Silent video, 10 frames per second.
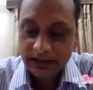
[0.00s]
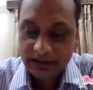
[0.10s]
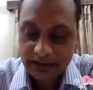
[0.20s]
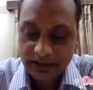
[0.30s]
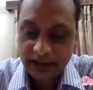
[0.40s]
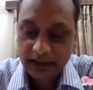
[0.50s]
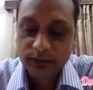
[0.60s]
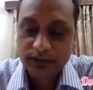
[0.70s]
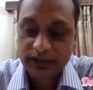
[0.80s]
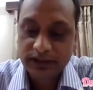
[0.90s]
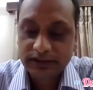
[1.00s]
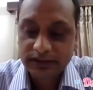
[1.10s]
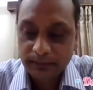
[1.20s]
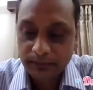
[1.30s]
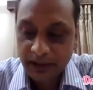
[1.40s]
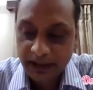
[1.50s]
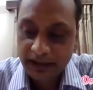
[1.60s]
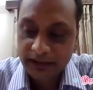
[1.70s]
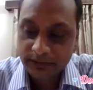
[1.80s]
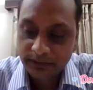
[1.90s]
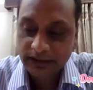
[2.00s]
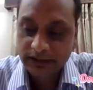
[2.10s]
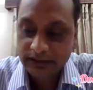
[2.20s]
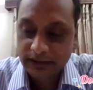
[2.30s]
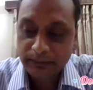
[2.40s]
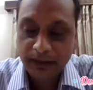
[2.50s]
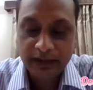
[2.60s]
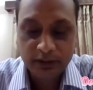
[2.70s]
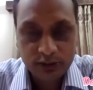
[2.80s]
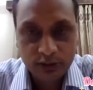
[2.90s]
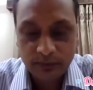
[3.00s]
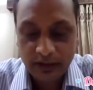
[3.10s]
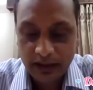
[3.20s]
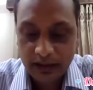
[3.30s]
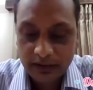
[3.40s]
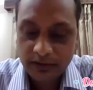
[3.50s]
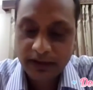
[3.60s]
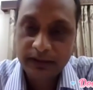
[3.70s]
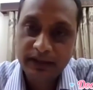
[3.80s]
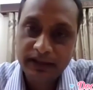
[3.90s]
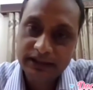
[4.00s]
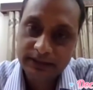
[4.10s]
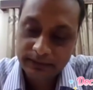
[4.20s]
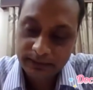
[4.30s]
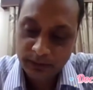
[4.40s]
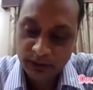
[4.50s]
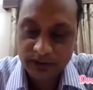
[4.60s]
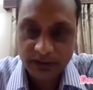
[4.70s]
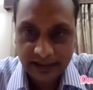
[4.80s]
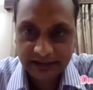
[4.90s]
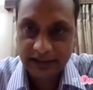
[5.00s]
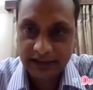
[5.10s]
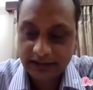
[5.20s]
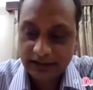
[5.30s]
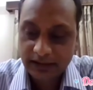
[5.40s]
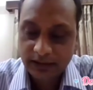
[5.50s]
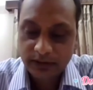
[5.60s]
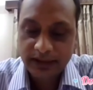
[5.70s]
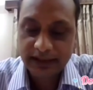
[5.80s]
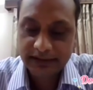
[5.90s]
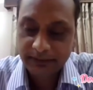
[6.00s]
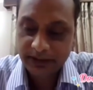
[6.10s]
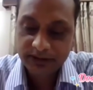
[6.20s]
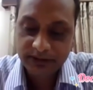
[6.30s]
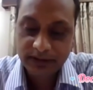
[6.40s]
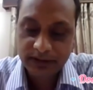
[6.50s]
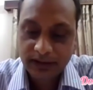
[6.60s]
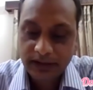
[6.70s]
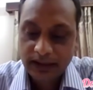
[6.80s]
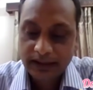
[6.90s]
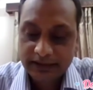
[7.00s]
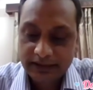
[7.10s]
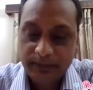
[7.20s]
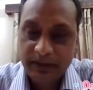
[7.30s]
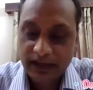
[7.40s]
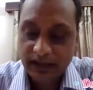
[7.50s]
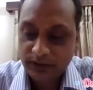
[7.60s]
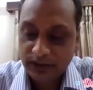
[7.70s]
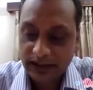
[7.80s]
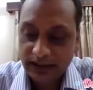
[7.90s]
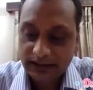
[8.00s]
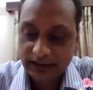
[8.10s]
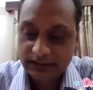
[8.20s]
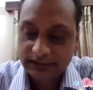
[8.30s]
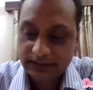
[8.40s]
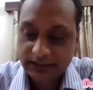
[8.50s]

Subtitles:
she noticed bleeding with minor trauma or even spontaneously. On examination, severe contracted